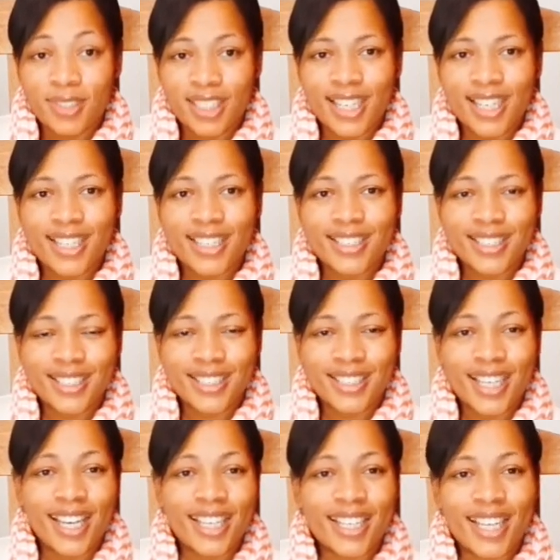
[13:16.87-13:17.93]
Yeah.
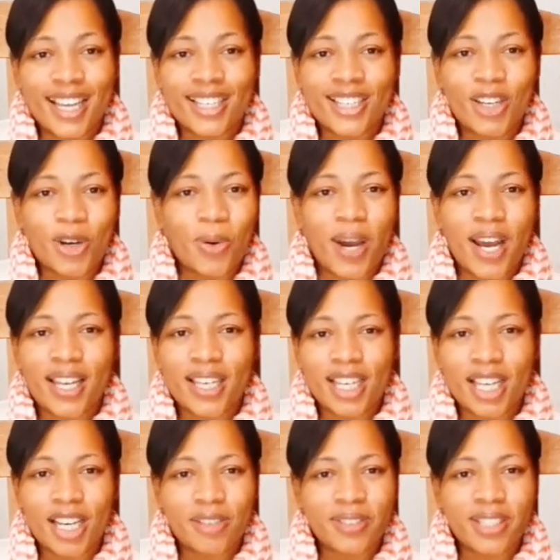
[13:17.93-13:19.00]
And y'all know I
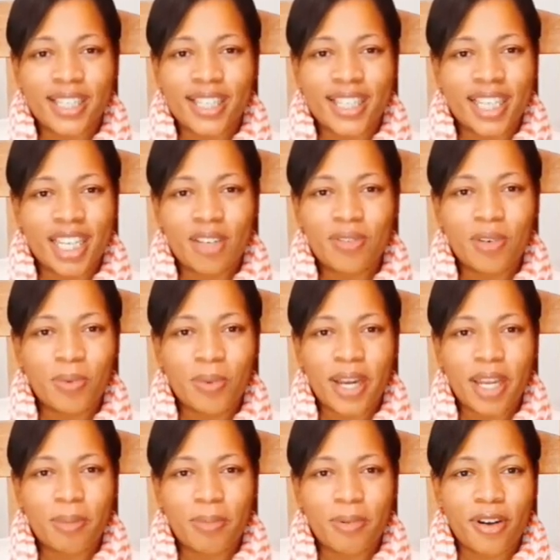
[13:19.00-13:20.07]
love to give
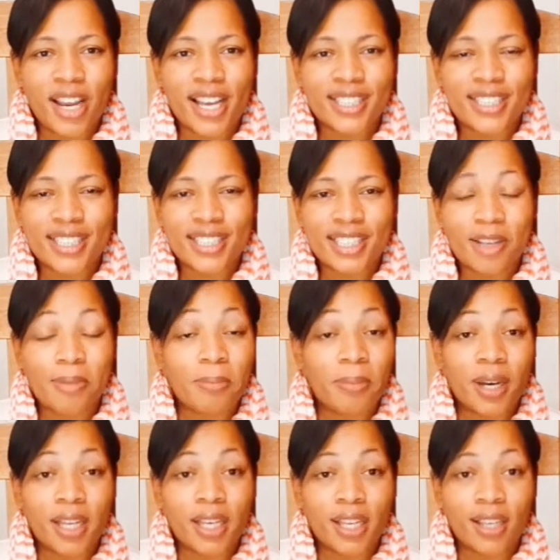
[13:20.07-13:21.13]
away prizes and
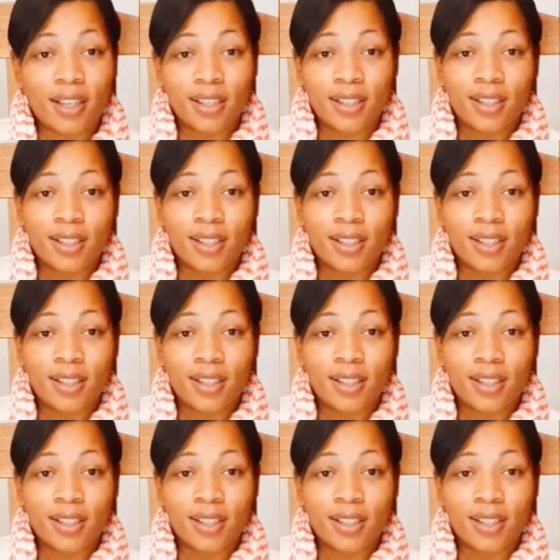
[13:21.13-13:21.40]
money